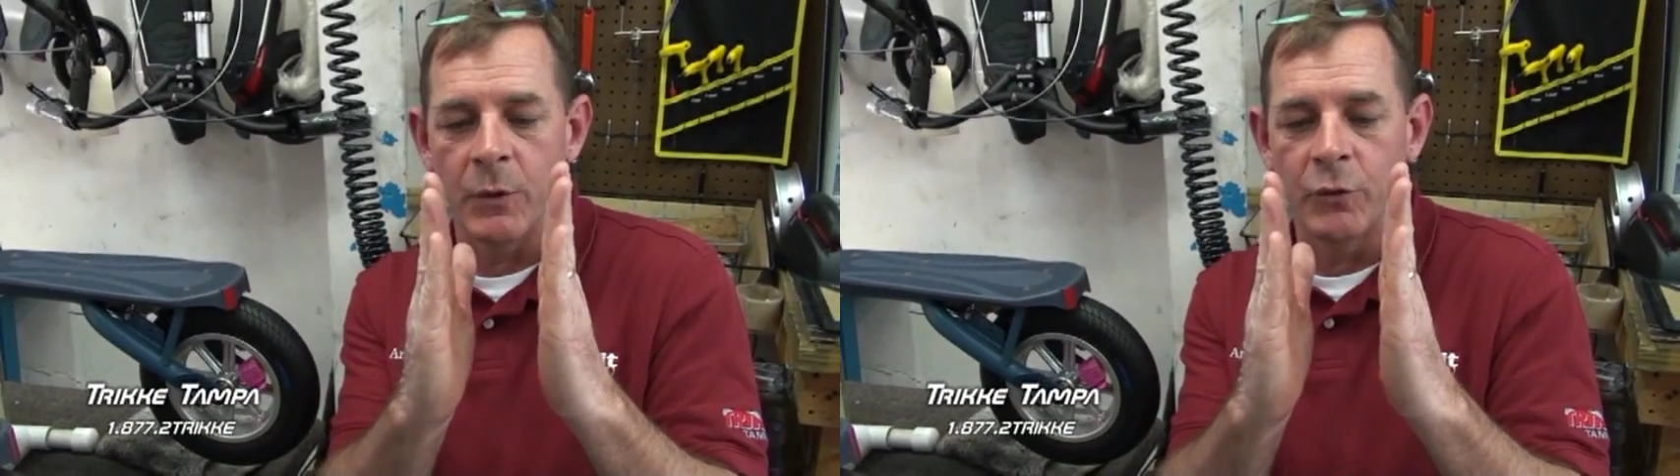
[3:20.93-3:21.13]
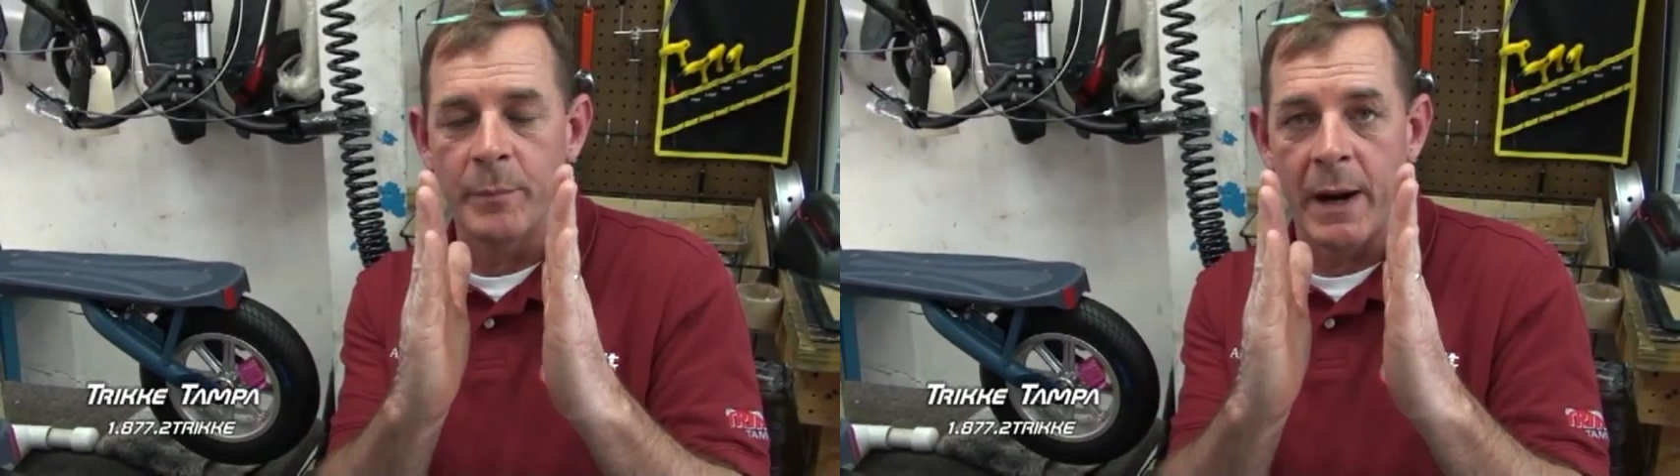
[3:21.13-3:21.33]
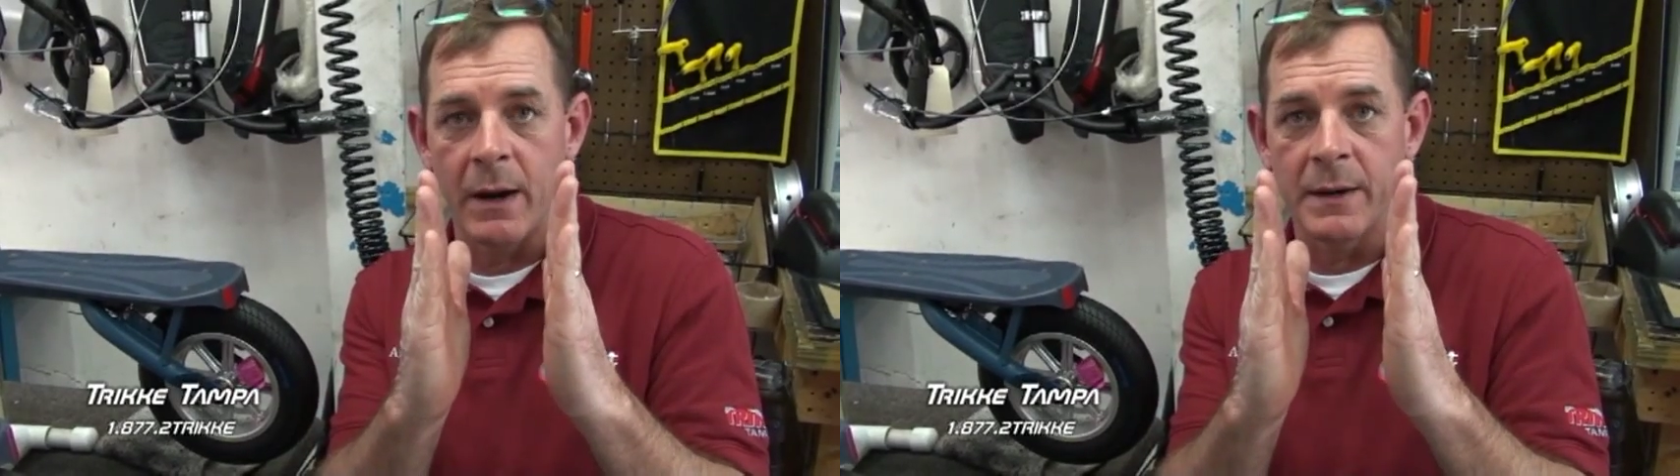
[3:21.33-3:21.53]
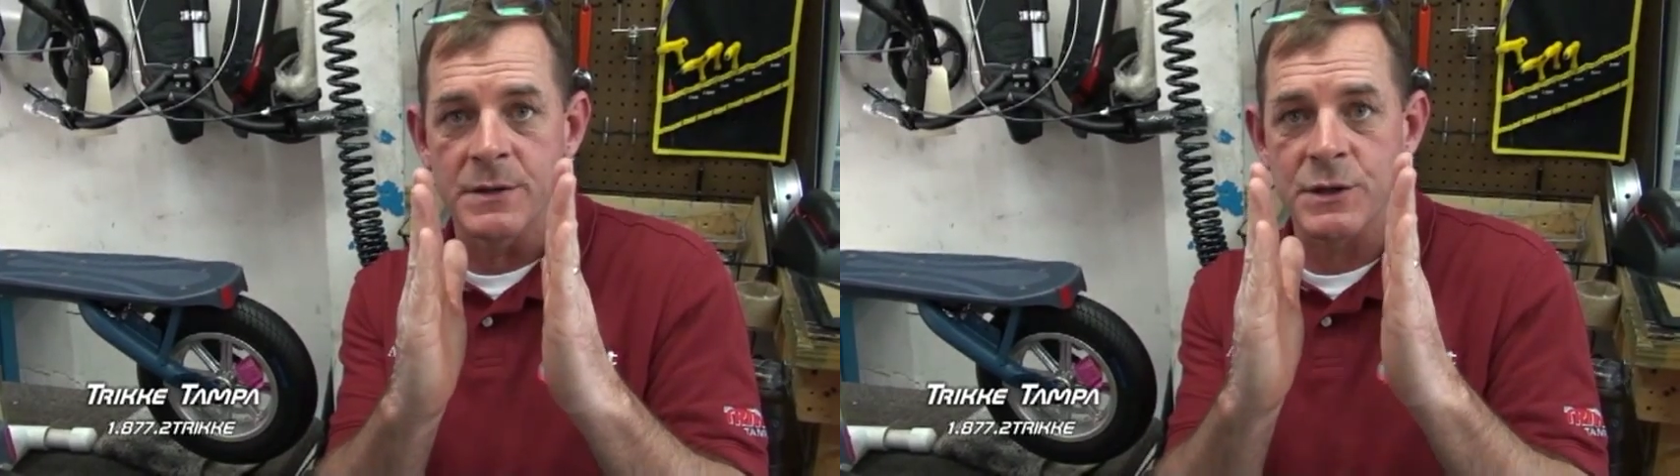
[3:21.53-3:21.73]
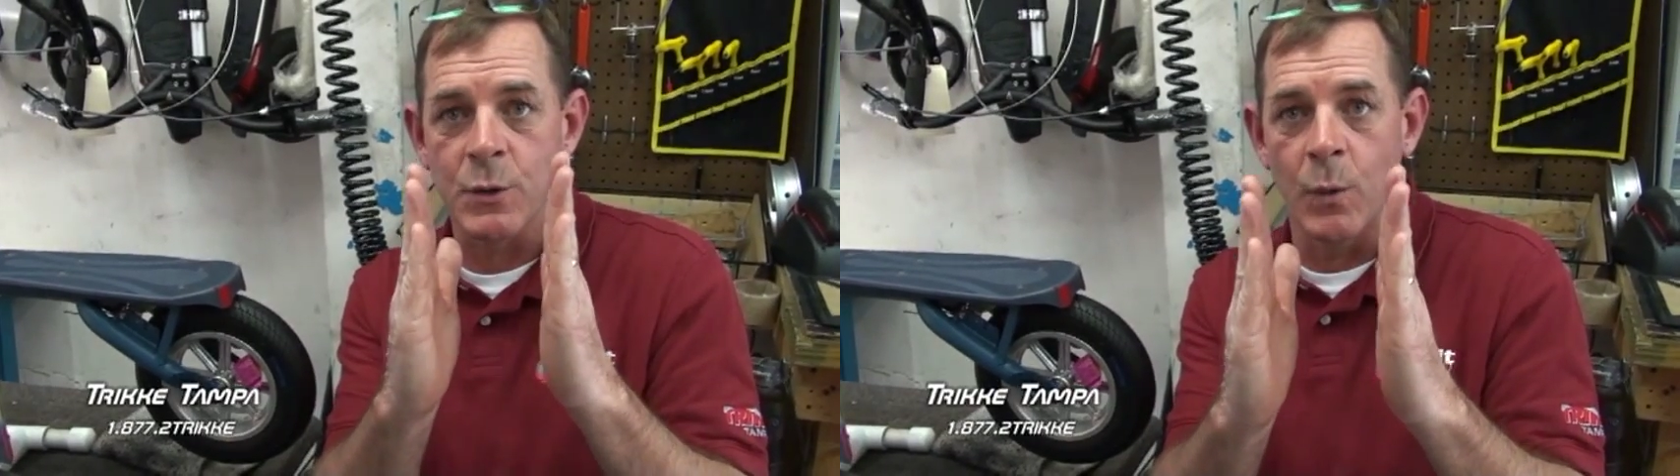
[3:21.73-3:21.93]
those
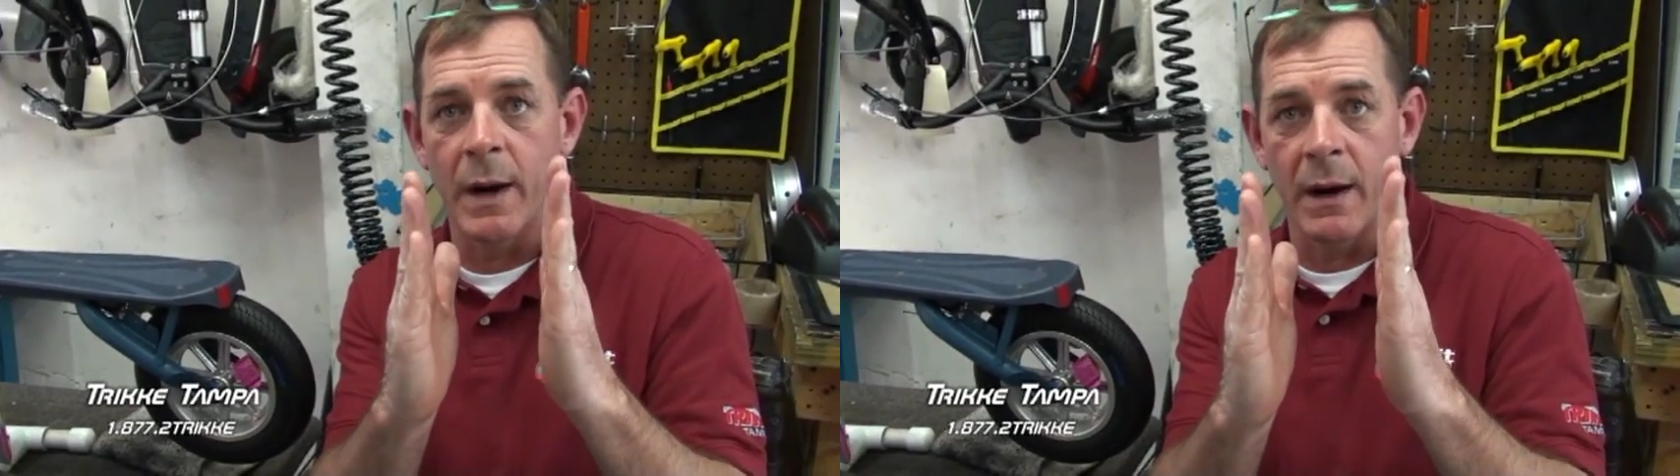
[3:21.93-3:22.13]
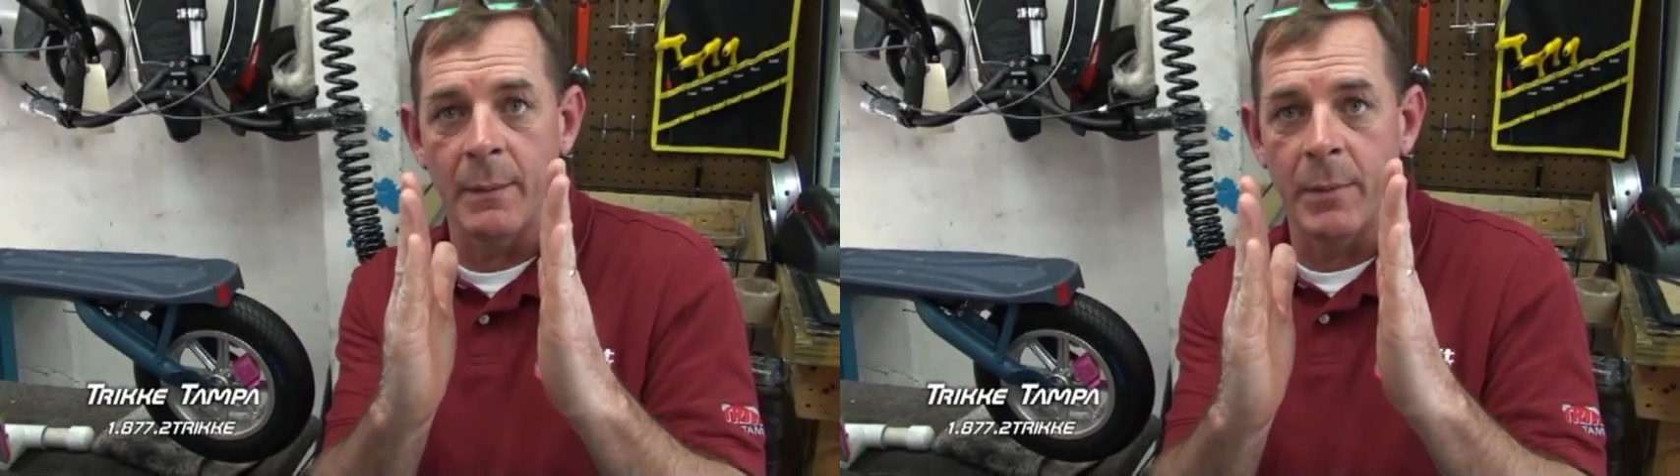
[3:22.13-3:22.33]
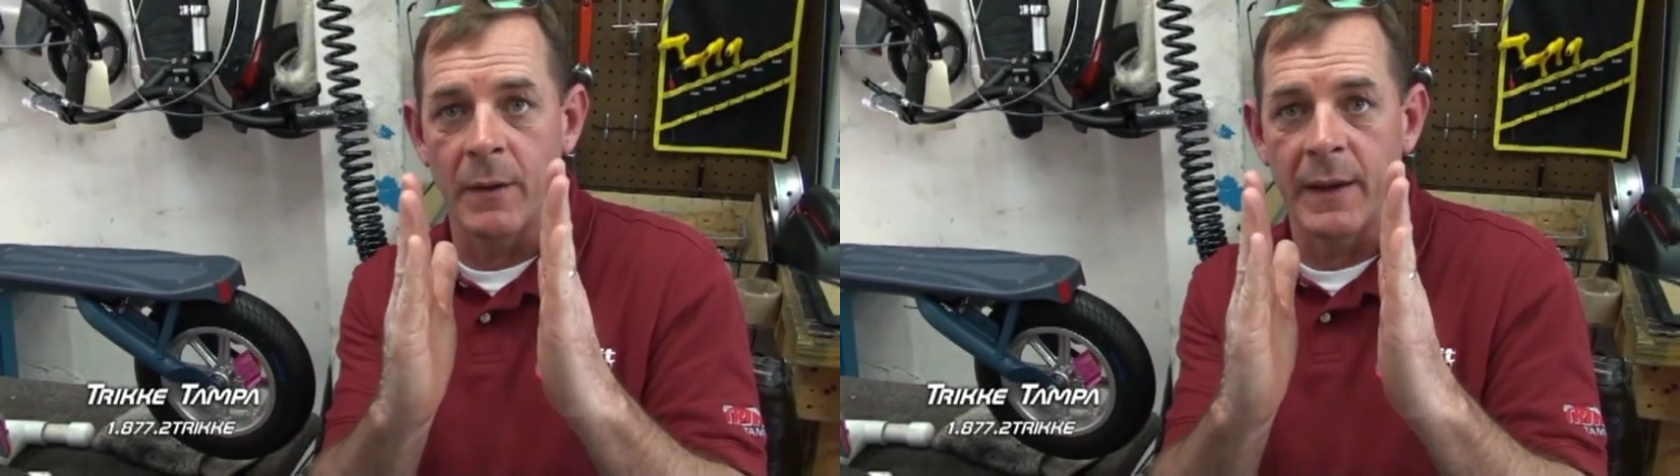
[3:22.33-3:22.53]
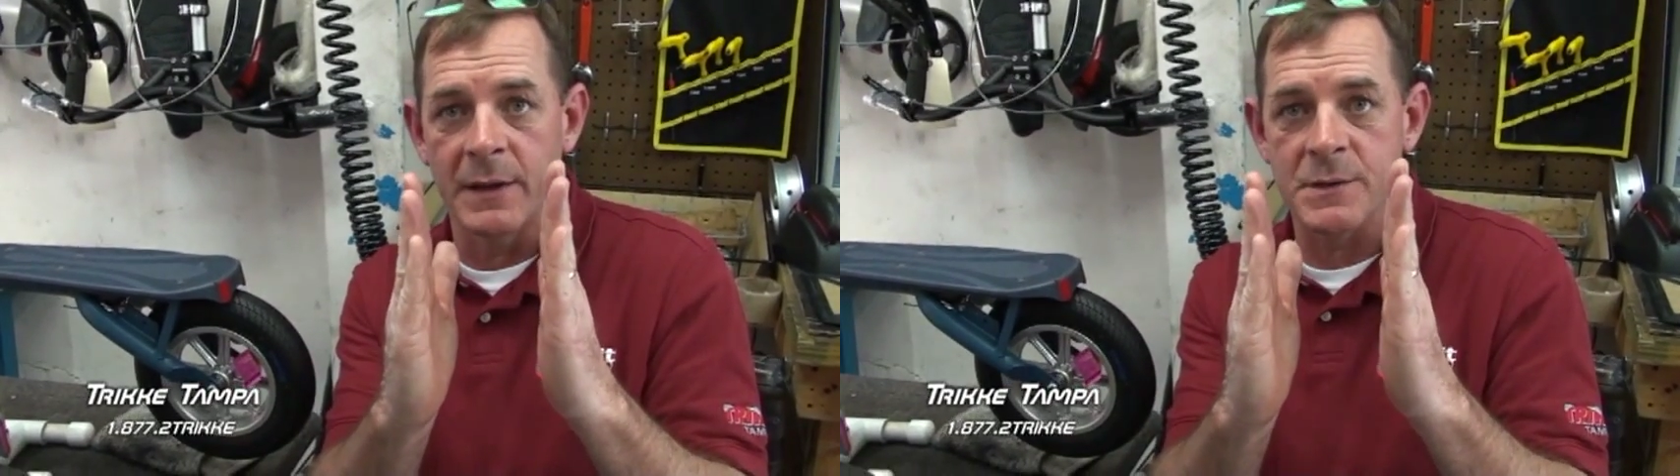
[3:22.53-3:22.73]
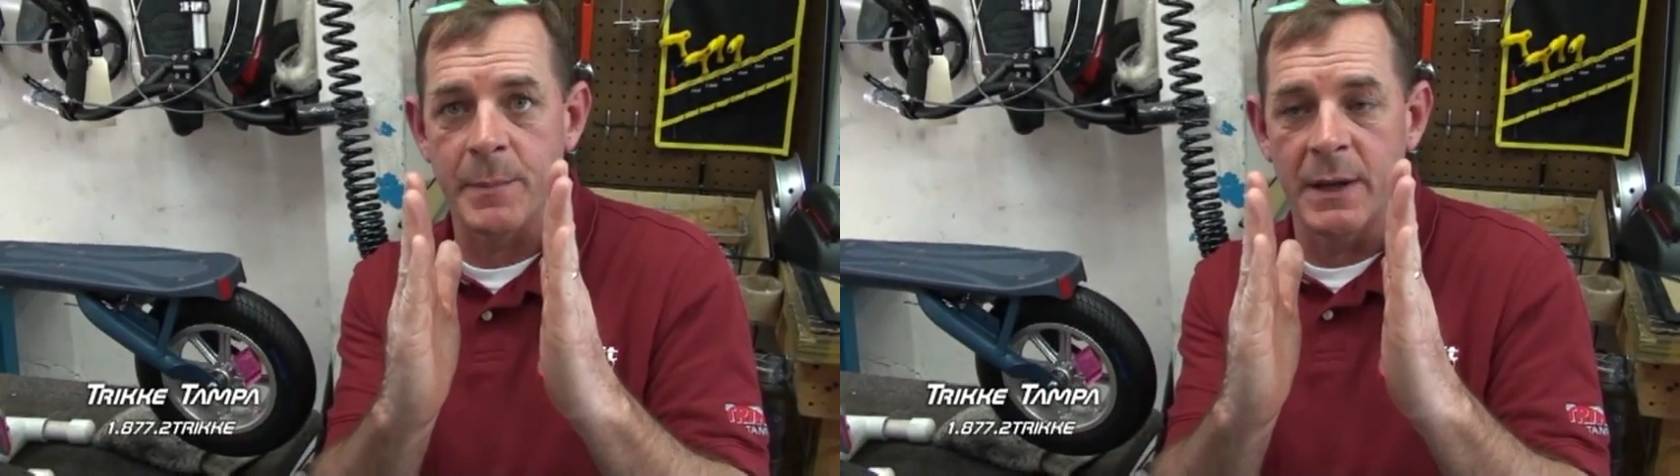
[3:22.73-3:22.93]
bearings square up on
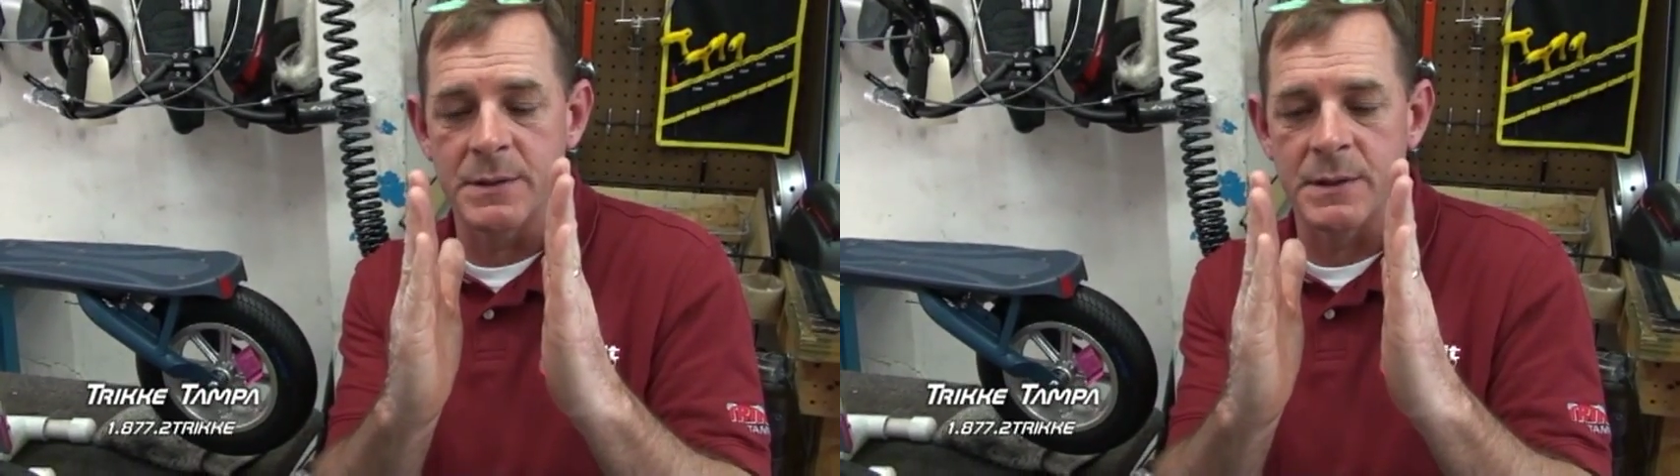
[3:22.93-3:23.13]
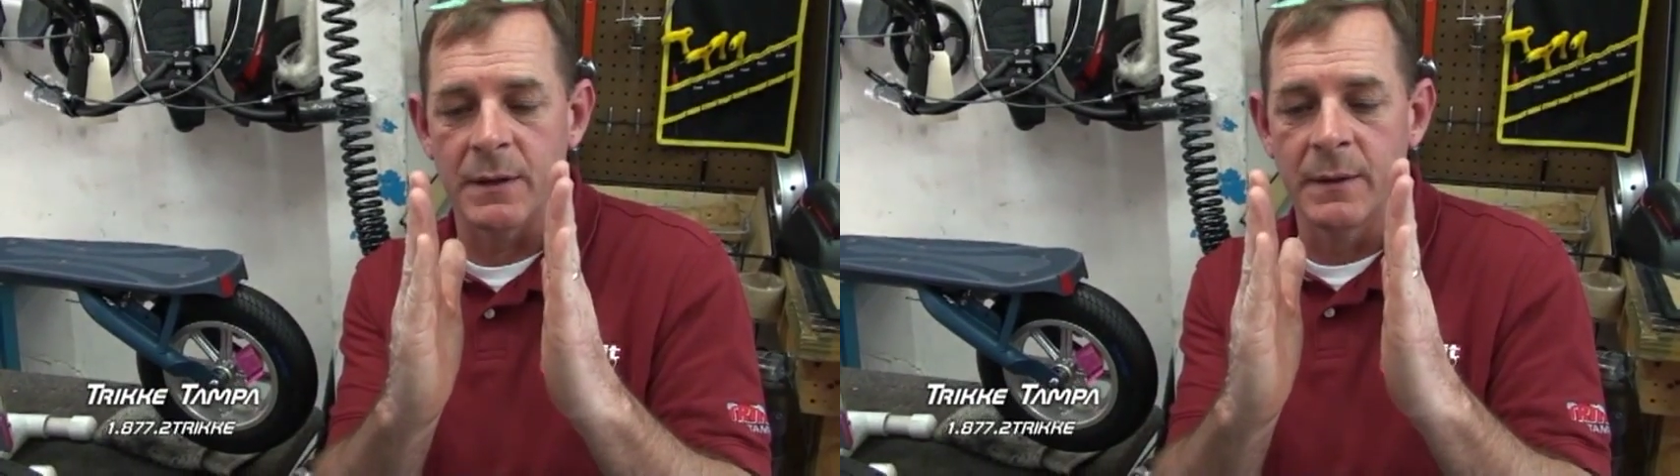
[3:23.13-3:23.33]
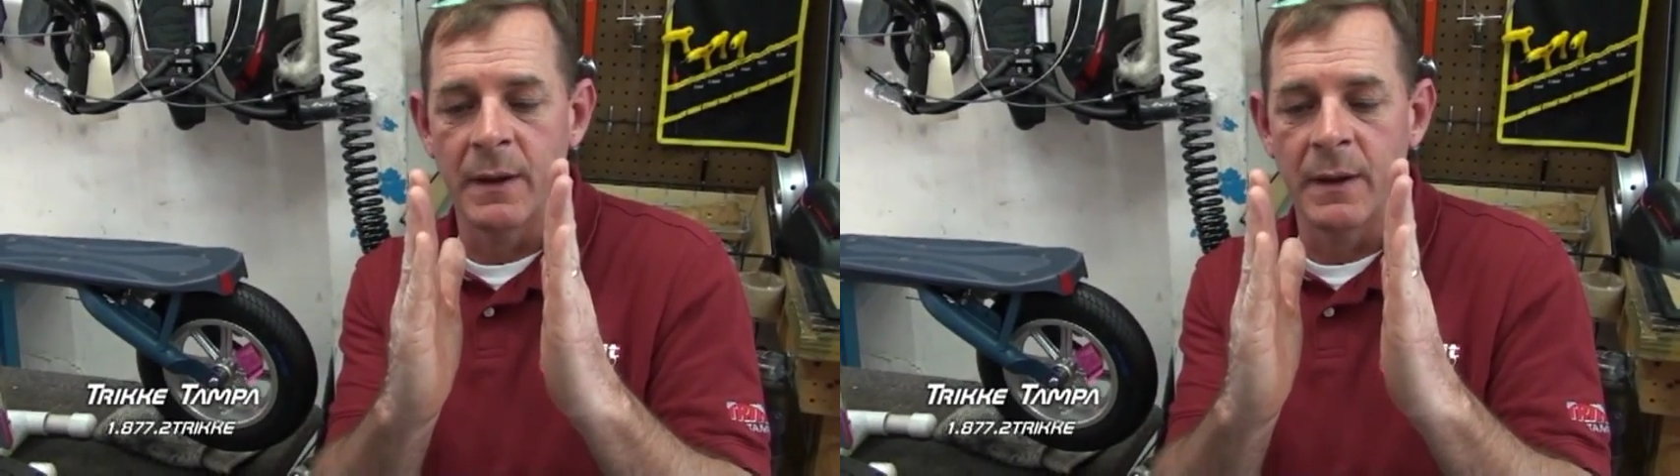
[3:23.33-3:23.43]
that spacer.